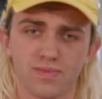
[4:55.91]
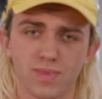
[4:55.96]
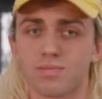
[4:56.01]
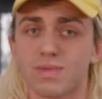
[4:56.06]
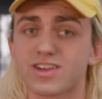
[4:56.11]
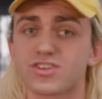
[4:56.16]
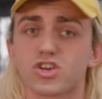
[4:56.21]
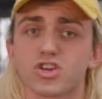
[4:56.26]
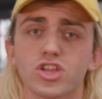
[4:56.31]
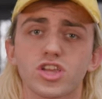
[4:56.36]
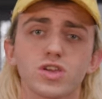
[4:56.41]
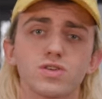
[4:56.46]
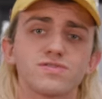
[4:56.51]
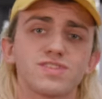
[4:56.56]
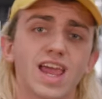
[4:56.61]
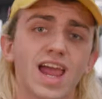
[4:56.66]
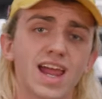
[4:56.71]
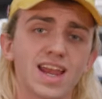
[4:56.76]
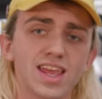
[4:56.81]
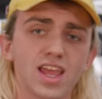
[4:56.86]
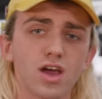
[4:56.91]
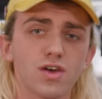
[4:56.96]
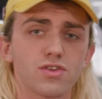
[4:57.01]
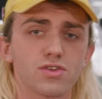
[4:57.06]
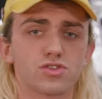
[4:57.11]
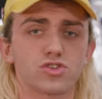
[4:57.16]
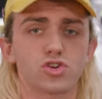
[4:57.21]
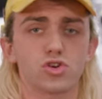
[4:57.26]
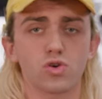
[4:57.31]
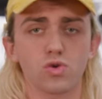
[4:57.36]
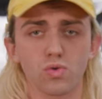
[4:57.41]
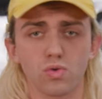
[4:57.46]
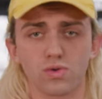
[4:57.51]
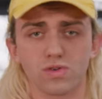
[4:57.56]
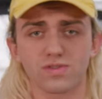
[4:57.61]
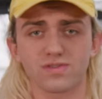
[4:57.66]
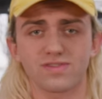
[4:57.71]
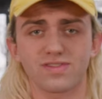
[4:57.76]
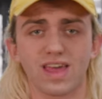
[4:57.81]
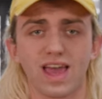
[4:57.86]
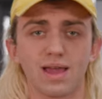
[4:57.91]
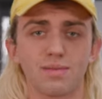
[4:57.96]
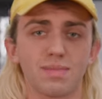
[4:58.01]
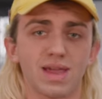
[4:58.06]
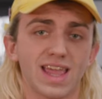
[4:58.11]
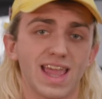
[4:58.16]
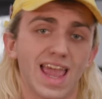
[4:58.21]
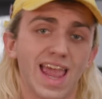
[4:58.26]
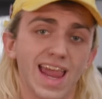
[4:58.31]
Make sure to use any other tools that may